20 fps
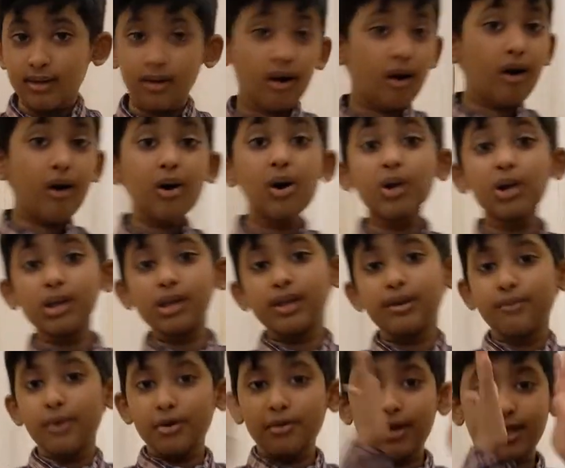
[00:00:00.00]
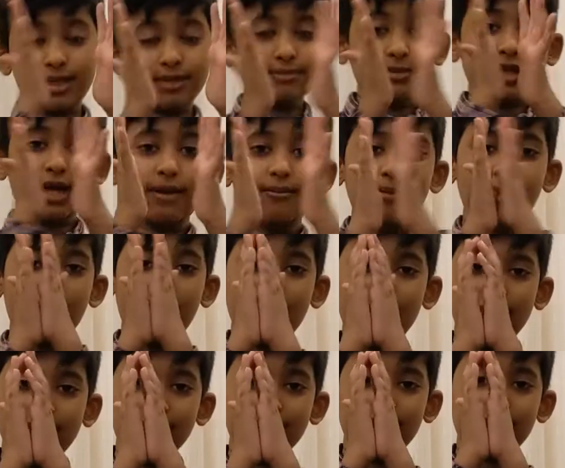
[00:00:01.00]
all the momentum
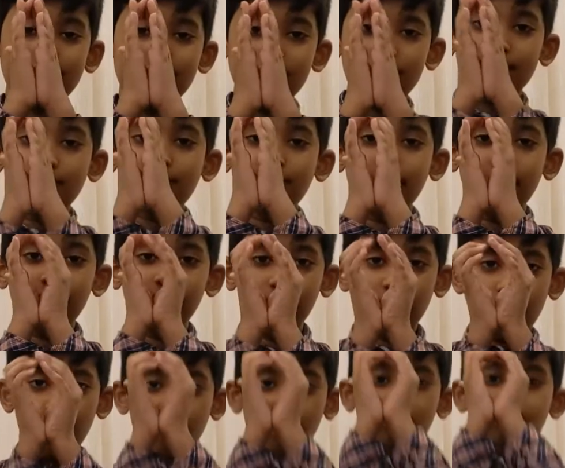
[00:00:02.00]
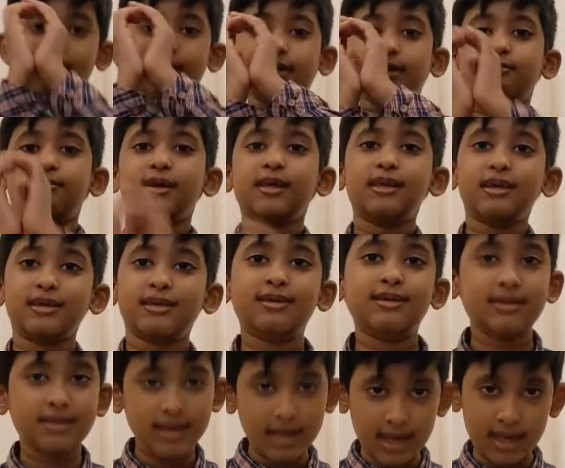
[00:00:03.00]
combined will always be the
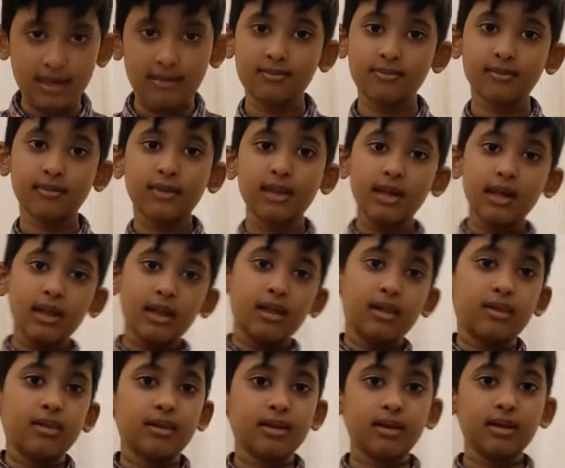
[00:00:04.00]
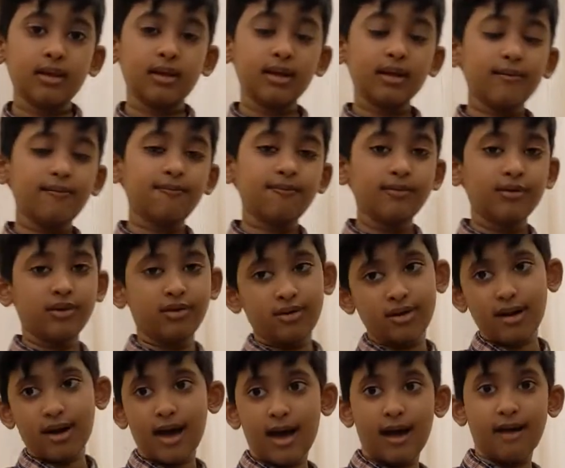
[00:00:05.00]
same if the
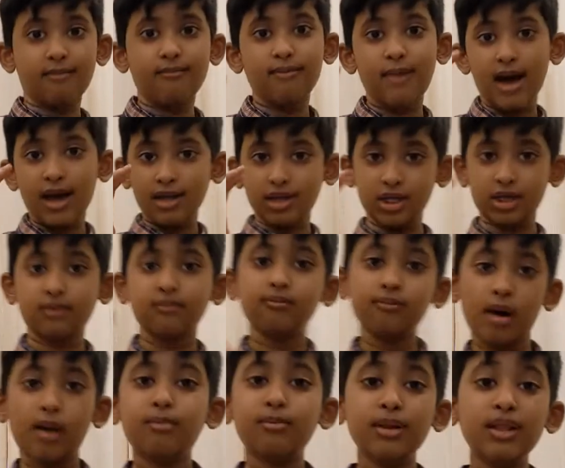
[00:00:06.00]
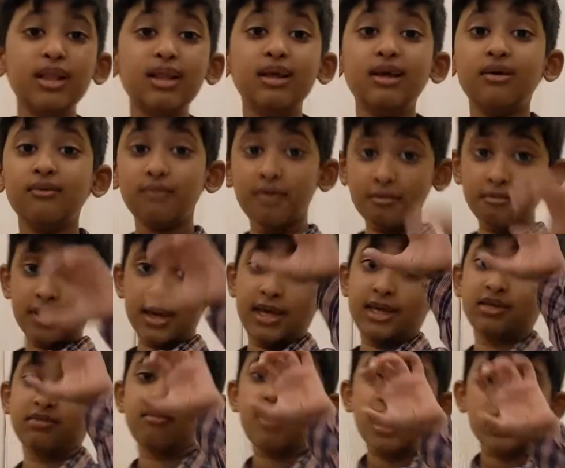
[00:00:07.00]
magic bubble
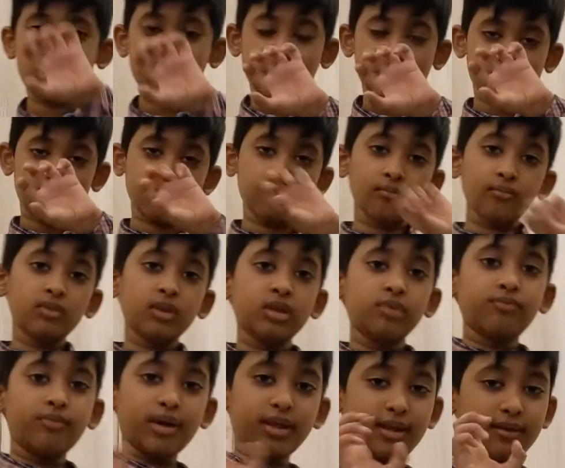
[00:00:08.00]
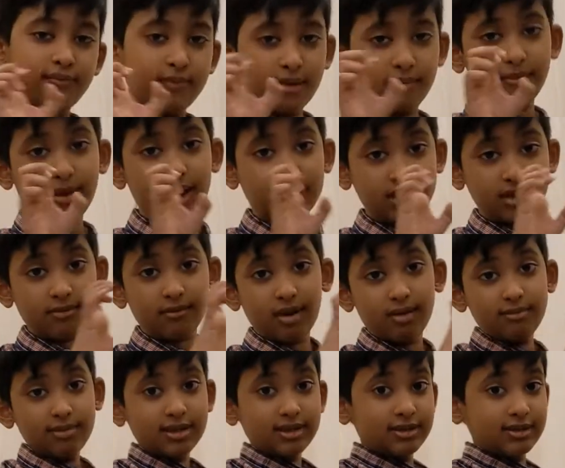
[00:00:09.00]
remains magic. But if the magic
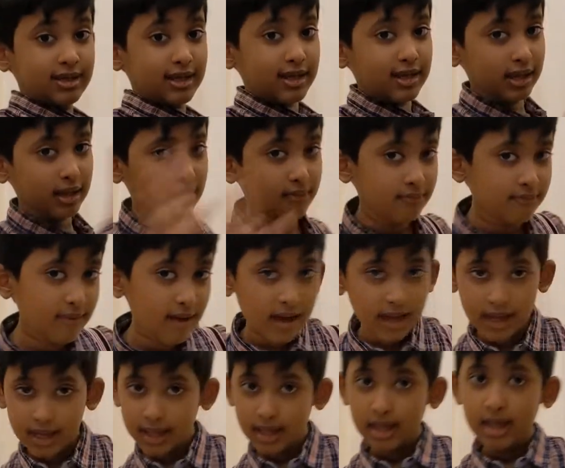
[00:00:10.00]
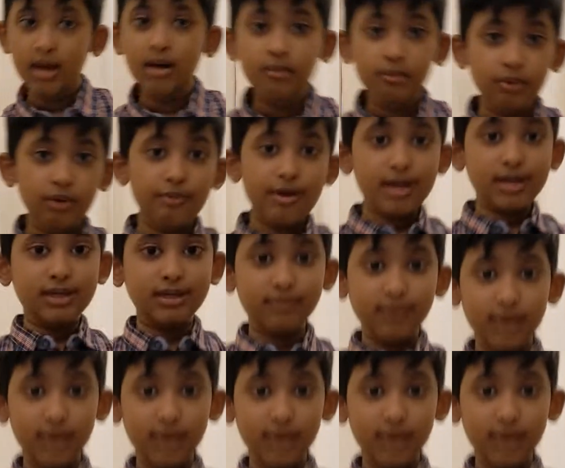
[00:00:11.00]
marble is taken away, momentum